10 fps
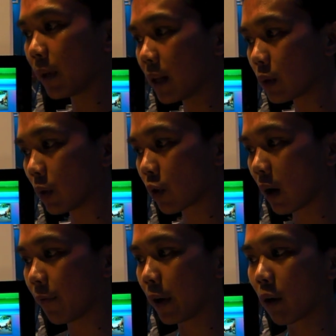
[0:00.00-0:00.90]
because we're
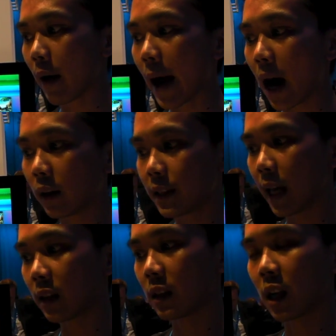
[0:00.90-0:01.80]
trying to figure out how to
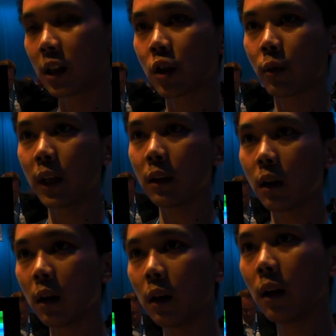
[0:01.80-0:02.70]
take the touchscreen
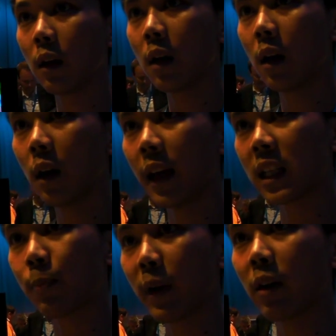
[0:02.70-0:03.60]

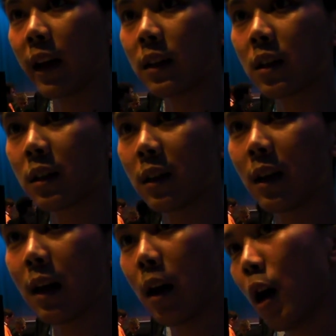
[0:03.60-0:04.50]
experience
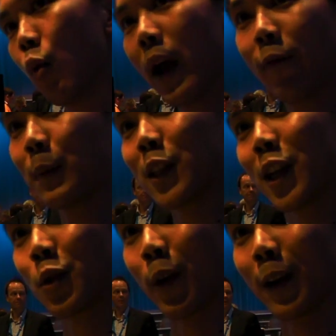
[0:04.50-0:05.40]
away from the
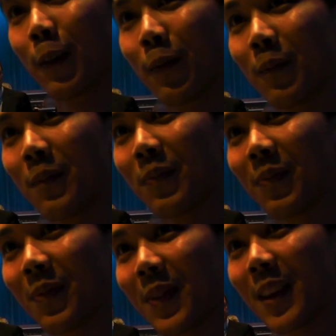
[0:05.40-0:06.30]
touchscreen.
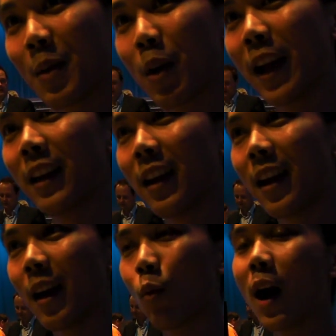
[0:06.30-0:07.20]
Right?
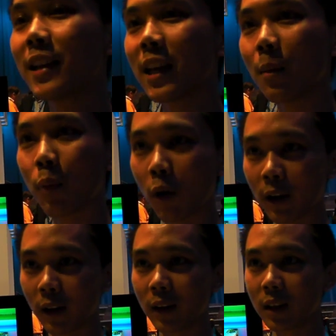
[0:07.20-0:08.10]
And why is that
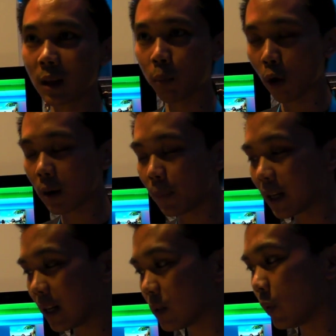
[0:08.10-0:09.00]
important? It's important
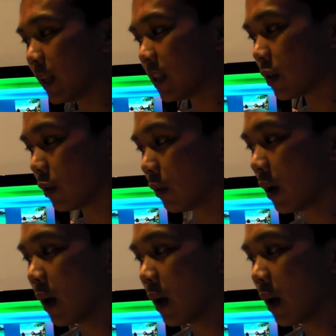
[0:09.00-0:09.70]
because we need to,